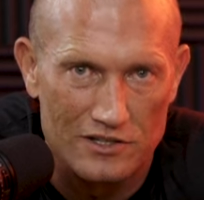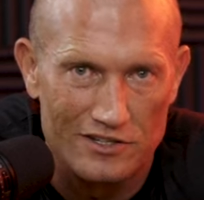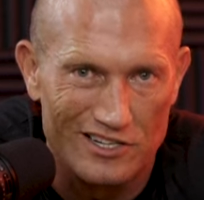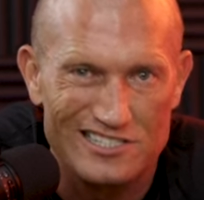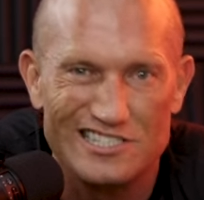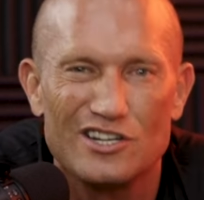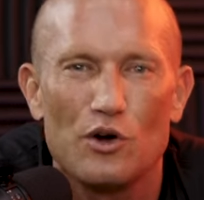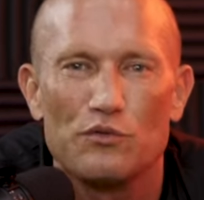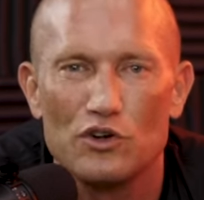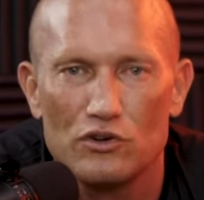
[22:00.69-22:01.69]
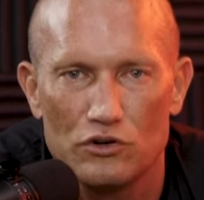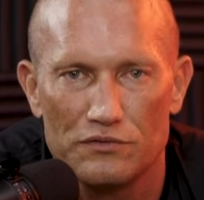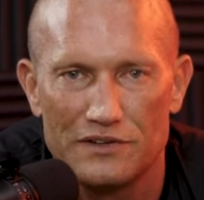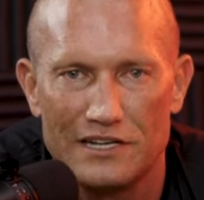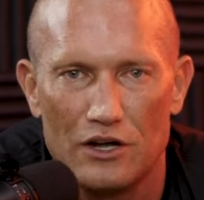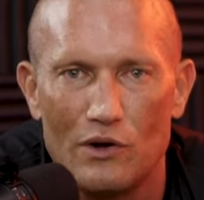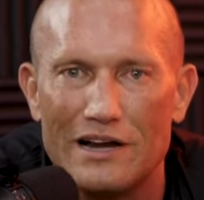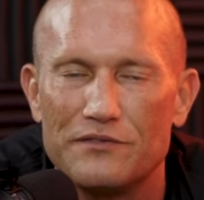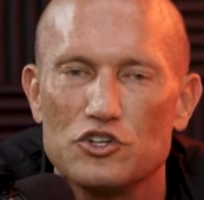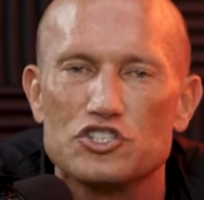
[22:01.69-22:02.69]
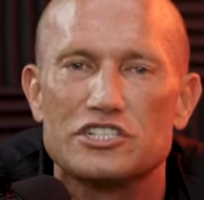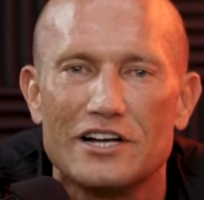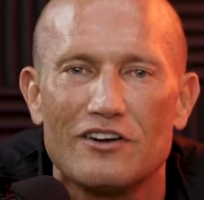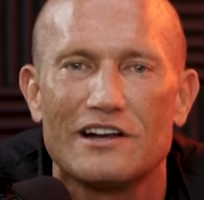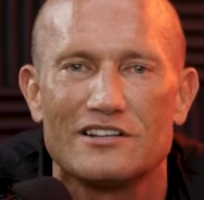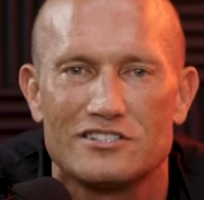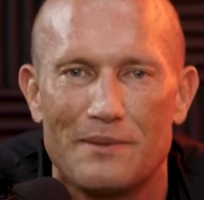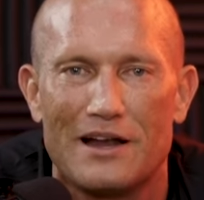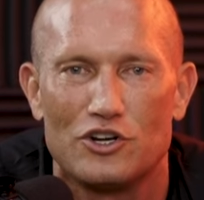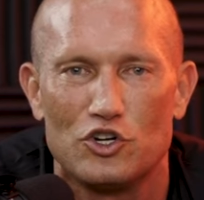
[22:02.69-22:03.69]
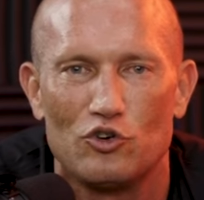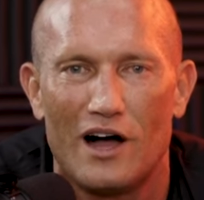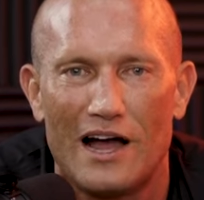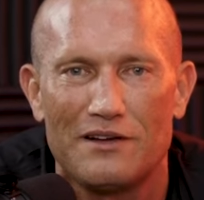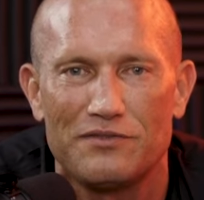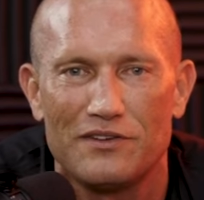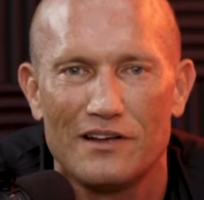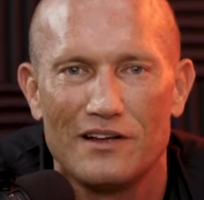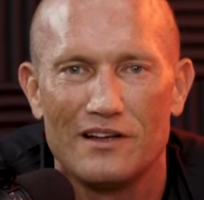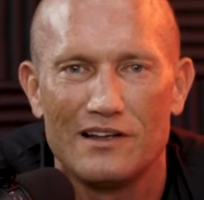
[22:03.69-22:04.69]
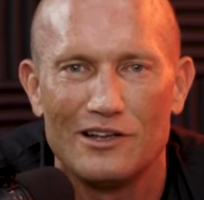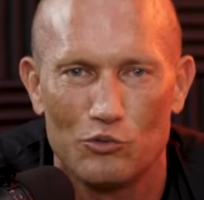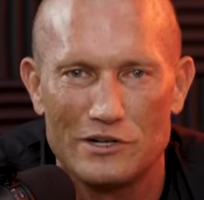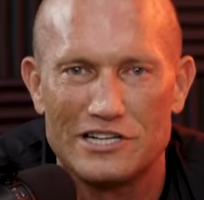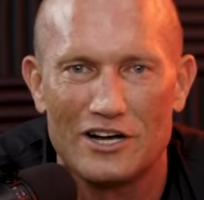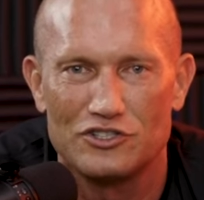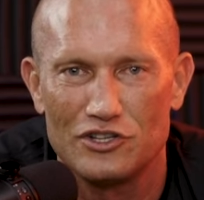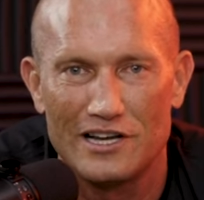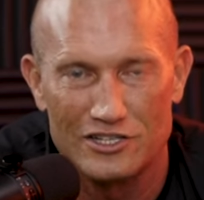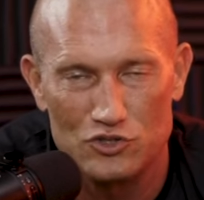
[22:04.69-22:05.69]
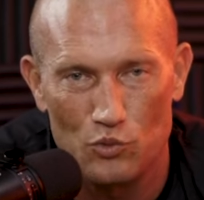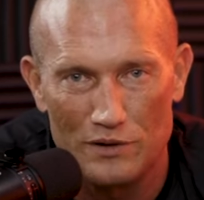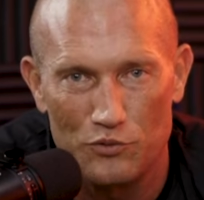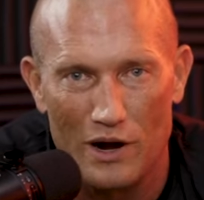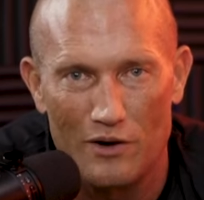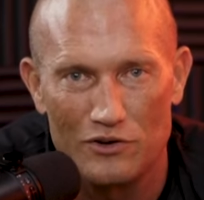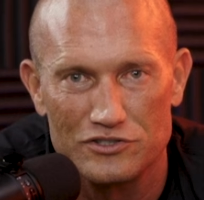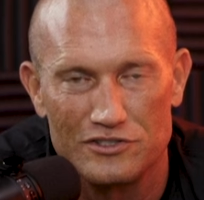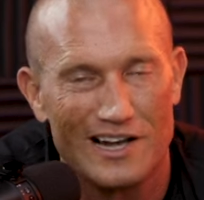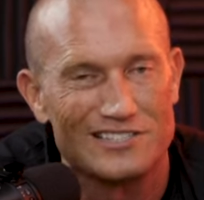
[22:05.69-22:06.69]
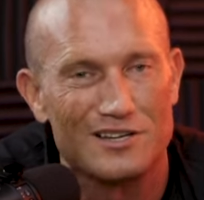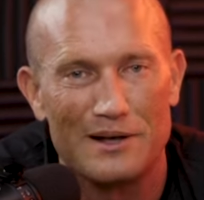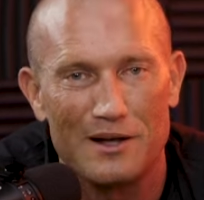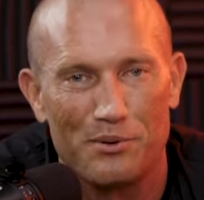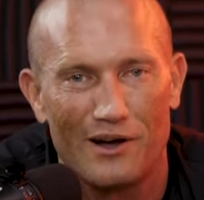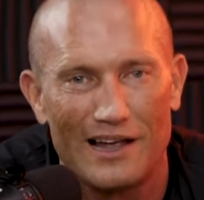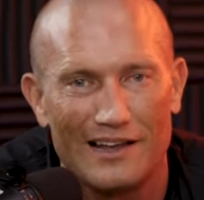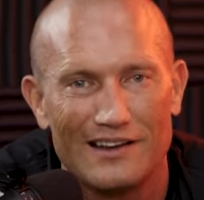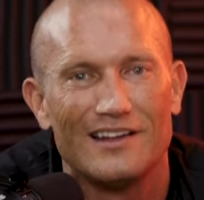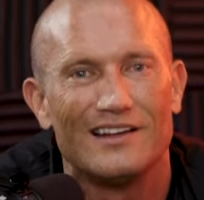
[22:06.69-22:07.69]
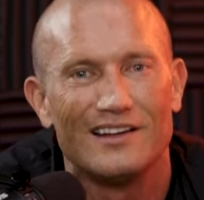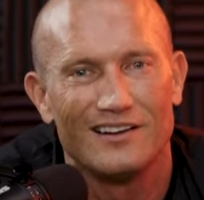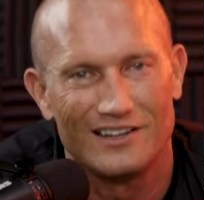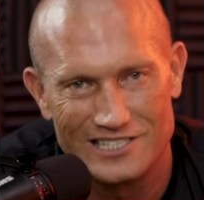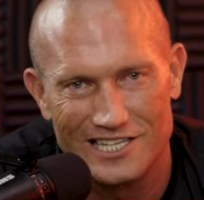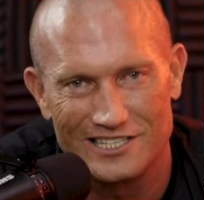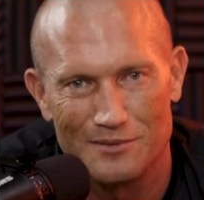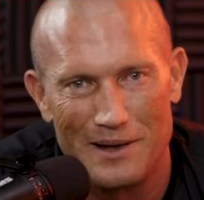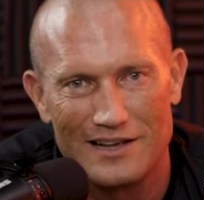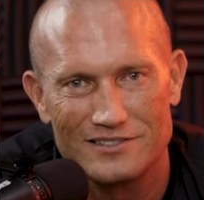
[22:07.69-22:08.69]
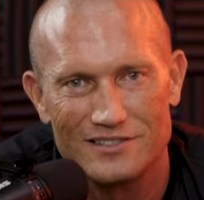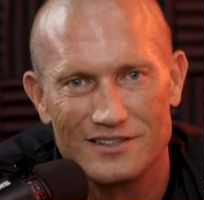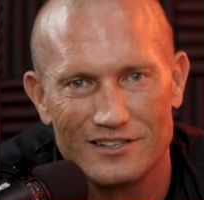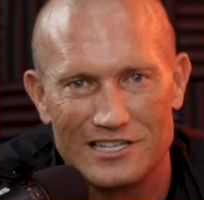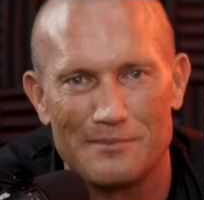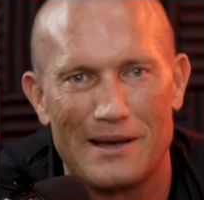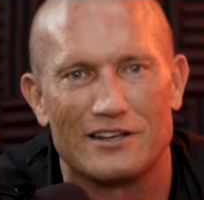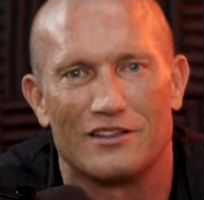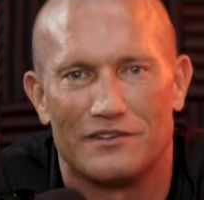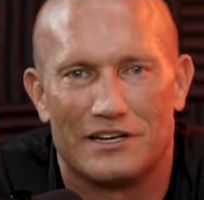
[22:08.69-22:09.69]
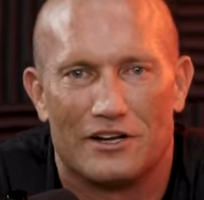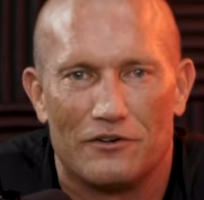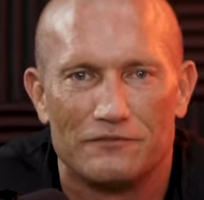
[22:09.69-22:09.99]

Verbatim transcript: You're going to send over a little video. And if you're serious about a new life, he'll reach out to you in the next 24 hours. You guys can make a plan. Let's kick some ass. Let's get back to the video.